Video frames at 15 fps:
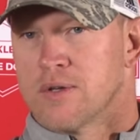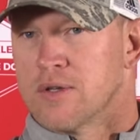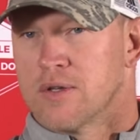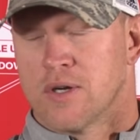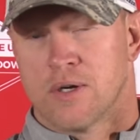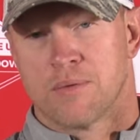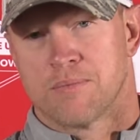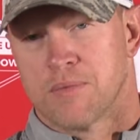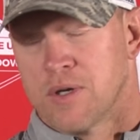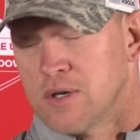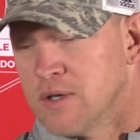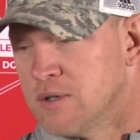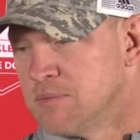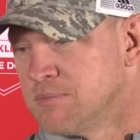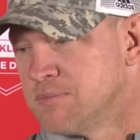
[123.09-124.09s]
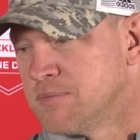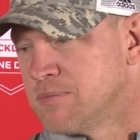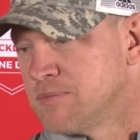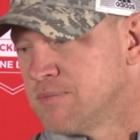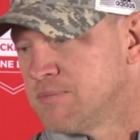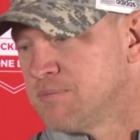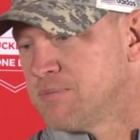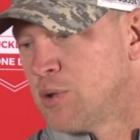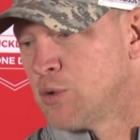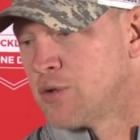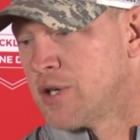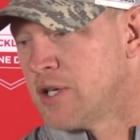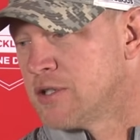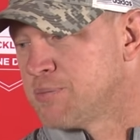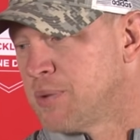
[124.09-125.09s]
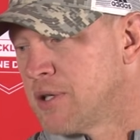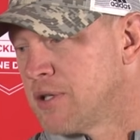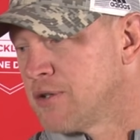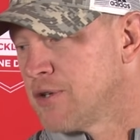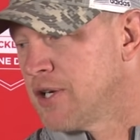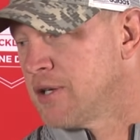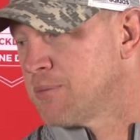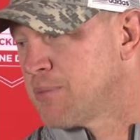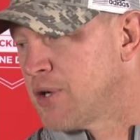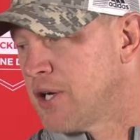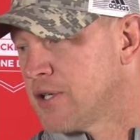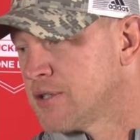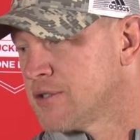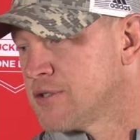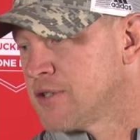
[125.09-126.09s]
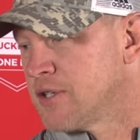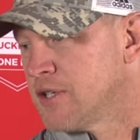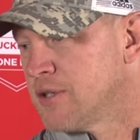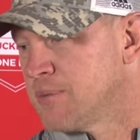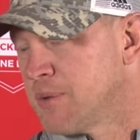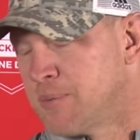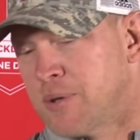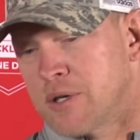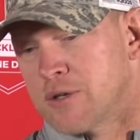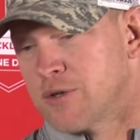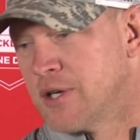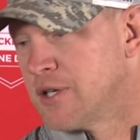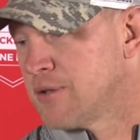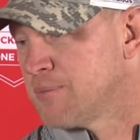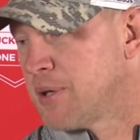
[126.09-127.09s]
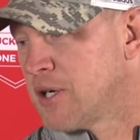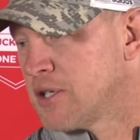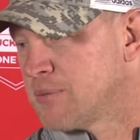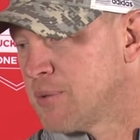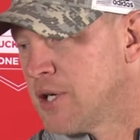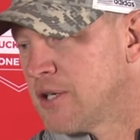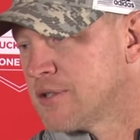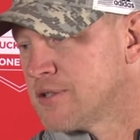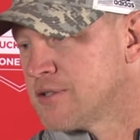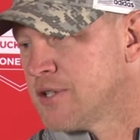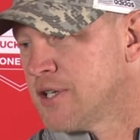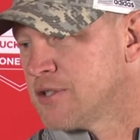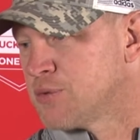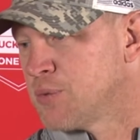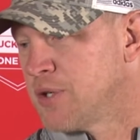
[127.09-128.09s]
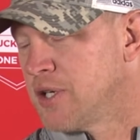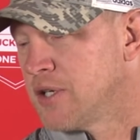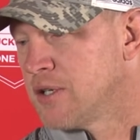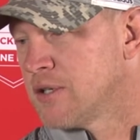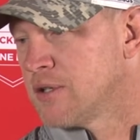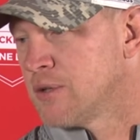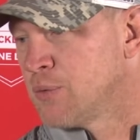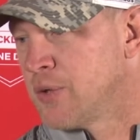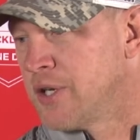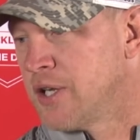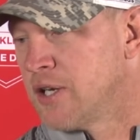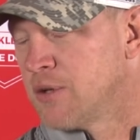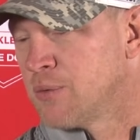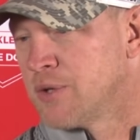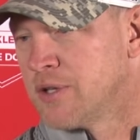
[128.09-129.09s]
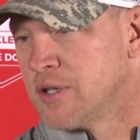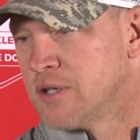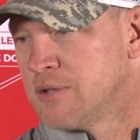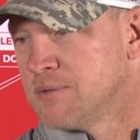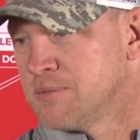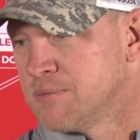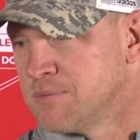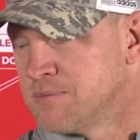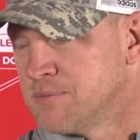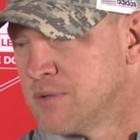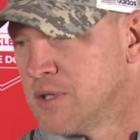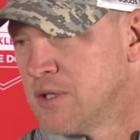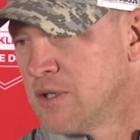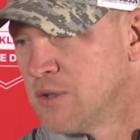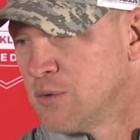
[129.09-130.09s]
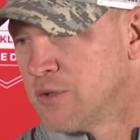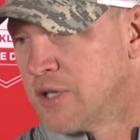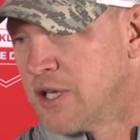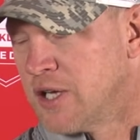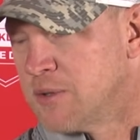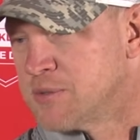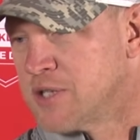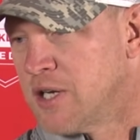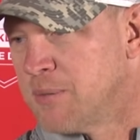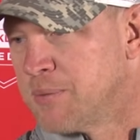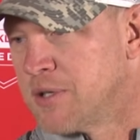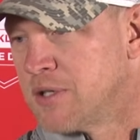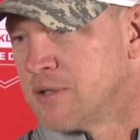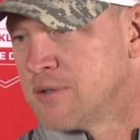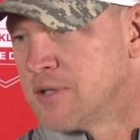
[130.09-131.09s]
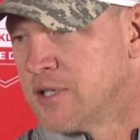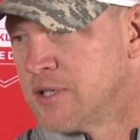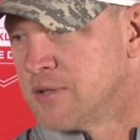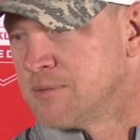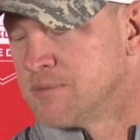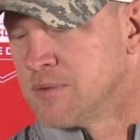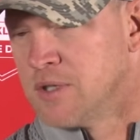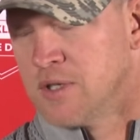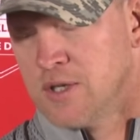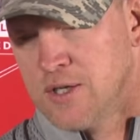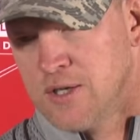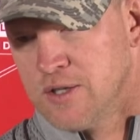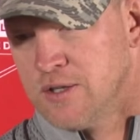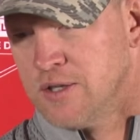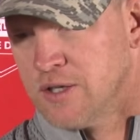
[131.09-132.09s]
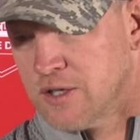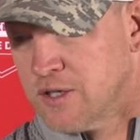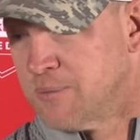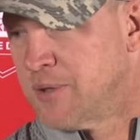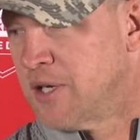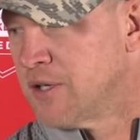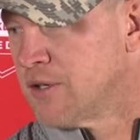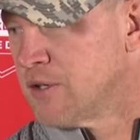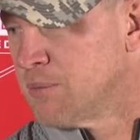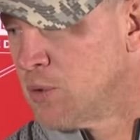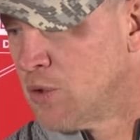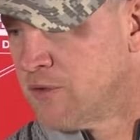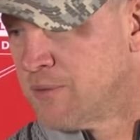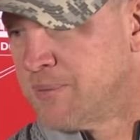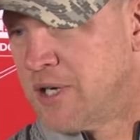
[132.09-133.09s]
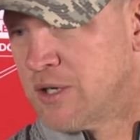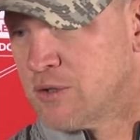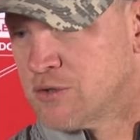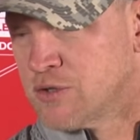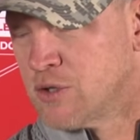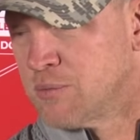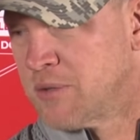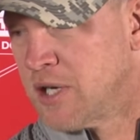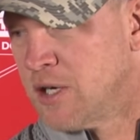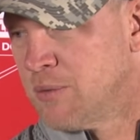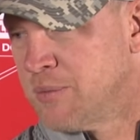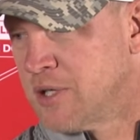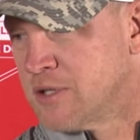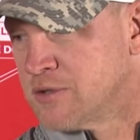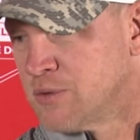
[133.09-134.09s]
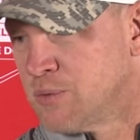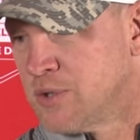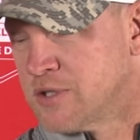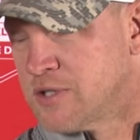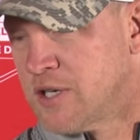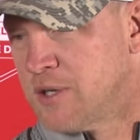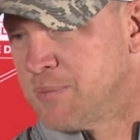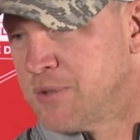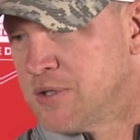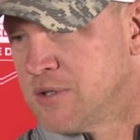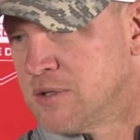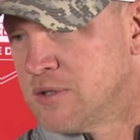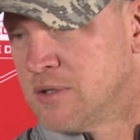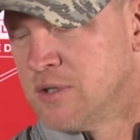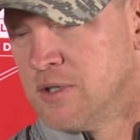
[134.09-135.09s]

Yeah. Both guys punted great in practice again. They punted great in practice last week. We need it when the game's happening, and they're going to be under more of a microscope now because of what's happened.